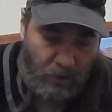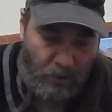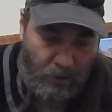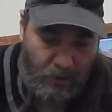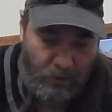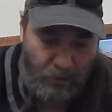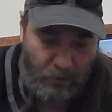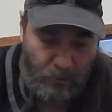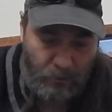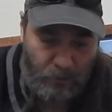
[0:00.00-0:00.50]

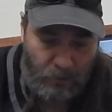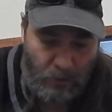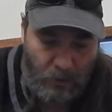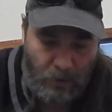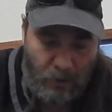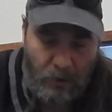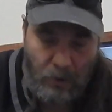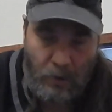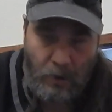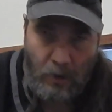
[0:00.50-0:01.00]
I know.
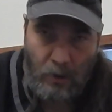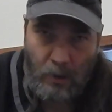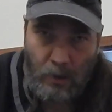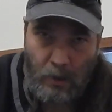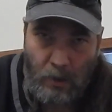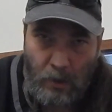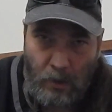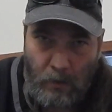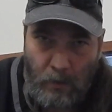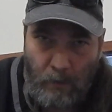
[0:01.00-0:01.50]

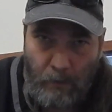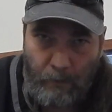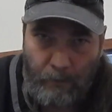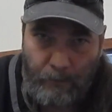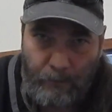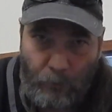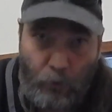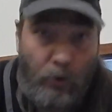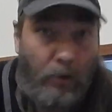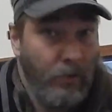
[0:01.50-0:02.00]

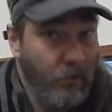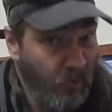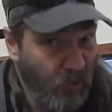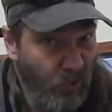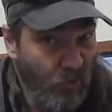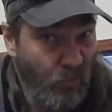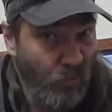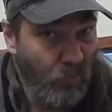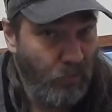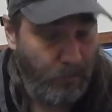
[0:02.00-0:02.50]
Well,
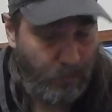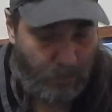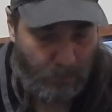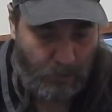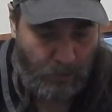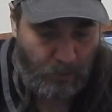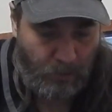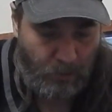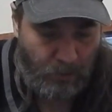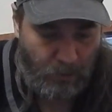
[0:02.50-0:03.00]
knew.
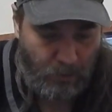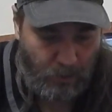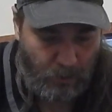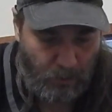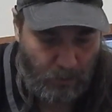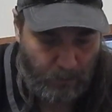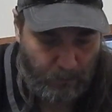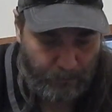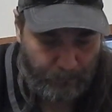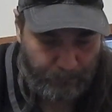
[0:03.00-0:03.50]
And
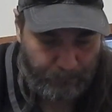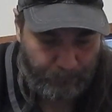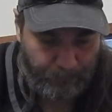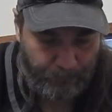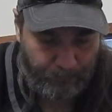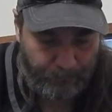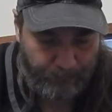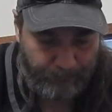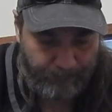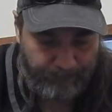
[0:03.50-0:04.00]
then,
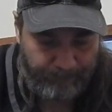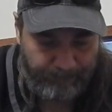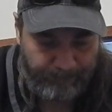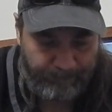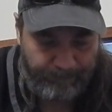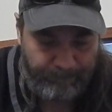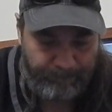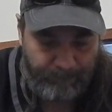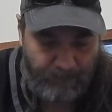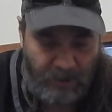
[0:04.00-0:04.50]

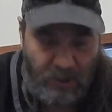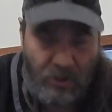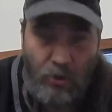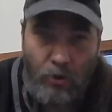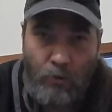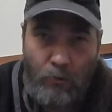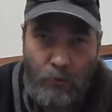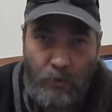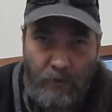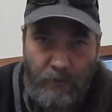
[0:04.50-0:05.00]

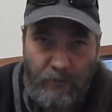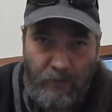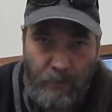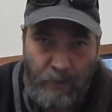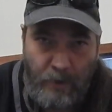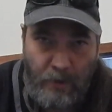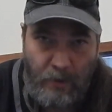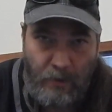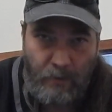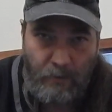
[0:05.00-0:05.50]
it went from
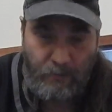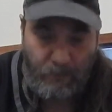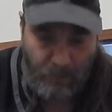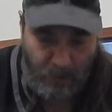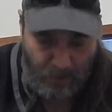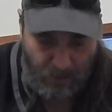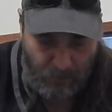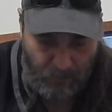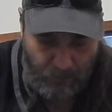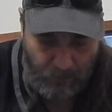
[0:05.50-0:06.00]
there, my
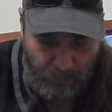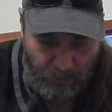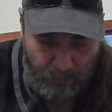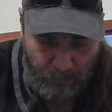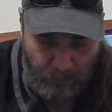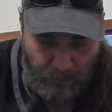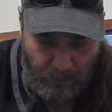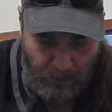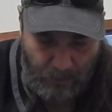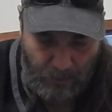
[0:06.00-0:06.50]
career.
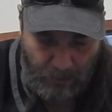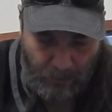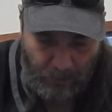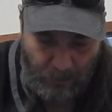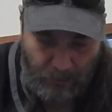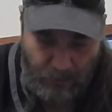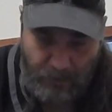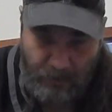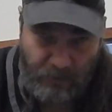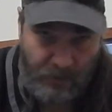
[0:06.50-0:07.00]

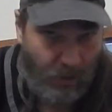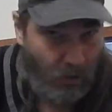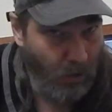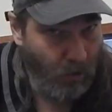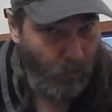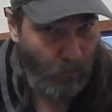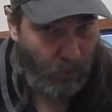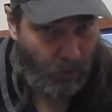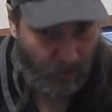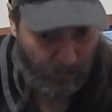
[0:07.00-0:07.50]
Just
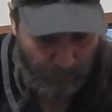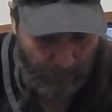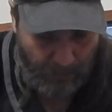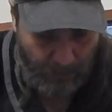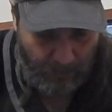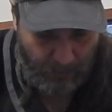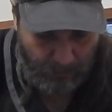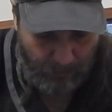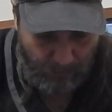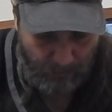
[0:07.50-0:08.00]
hard work,
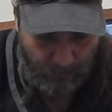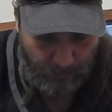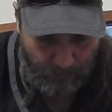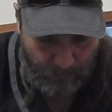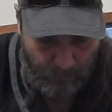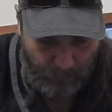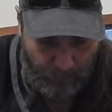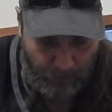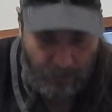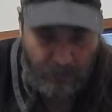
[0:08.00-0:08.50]
man.
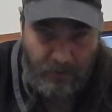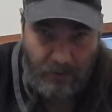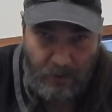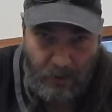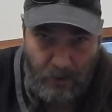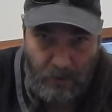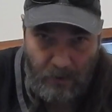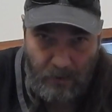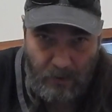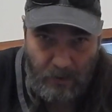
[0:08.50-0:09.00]
But
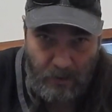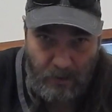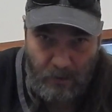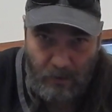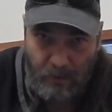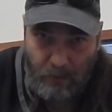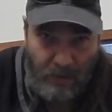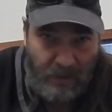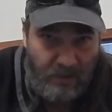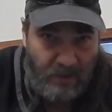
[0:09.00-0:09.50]

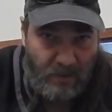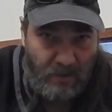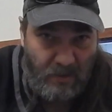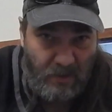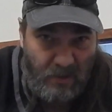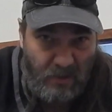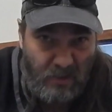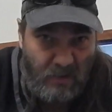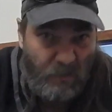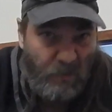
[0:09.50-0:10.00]

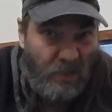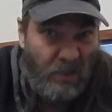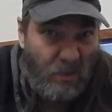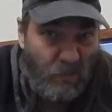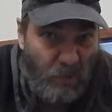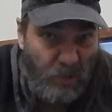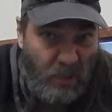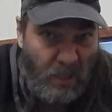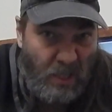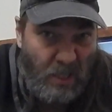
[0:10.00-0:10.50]
basically, just being a
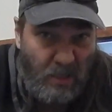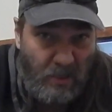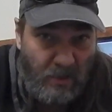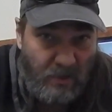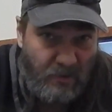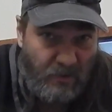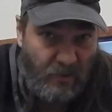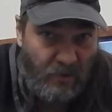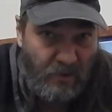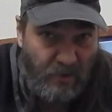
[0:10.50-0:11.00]
PA,
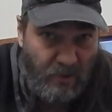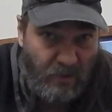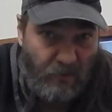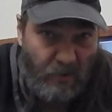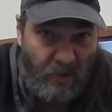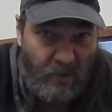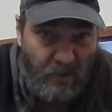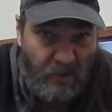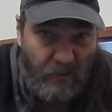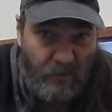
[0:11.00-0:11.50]
starting at the
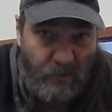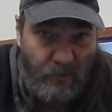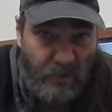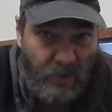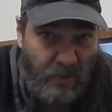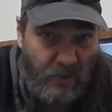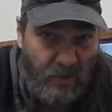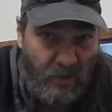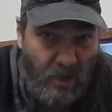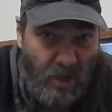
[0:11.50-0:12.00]
ground level,
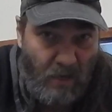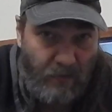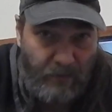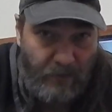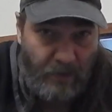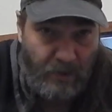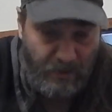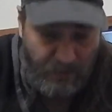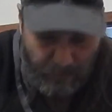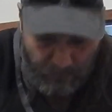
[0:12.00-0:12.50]
getting the coffee,
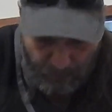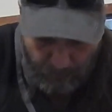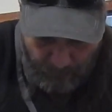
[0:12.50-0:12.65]
answering the